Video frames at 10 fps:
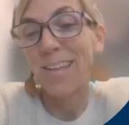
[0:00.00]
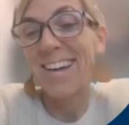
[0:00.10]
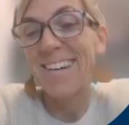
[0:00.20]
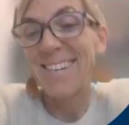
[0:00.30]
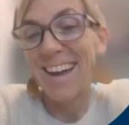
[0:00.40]

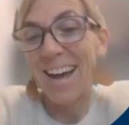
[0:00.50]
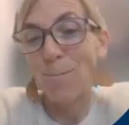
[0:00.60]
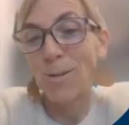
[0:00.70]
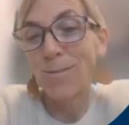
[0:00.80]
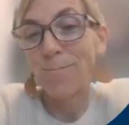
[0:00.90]

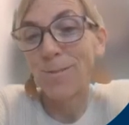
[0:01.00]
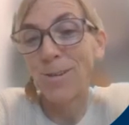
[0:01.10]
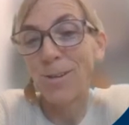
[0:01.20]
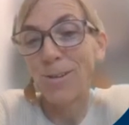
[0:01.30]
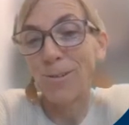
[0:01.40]
adapt
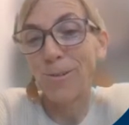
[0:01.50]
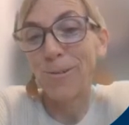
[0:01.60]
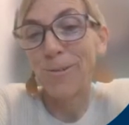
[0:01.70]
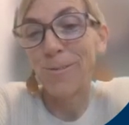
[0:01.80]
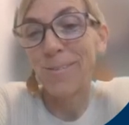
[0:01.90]
to
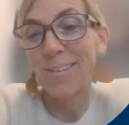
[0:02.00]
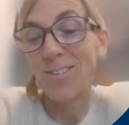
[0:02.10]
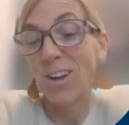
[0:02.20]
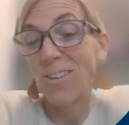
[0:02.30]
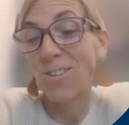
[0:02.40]

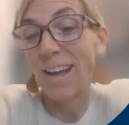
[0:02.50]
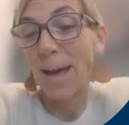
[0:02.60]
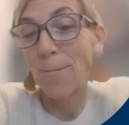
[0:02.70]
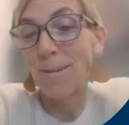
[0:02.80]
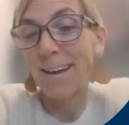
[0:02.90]
changing
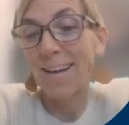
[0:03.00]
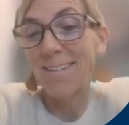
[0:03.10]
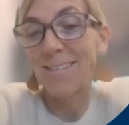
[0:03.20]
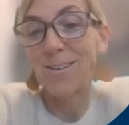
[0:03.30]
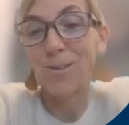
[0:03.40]

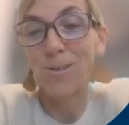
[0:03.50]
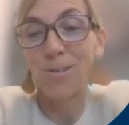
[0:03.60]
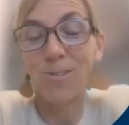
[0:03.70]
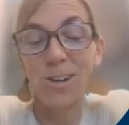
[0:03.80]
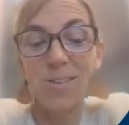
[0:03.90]
habitats due to a
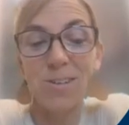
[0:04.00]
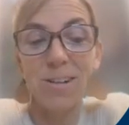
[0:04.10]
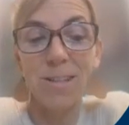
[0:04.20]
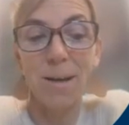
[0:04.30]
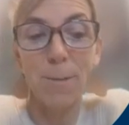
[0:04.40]
changing
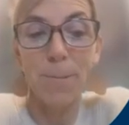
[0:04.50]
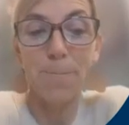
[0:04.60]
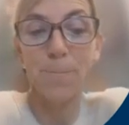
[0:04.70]
climate.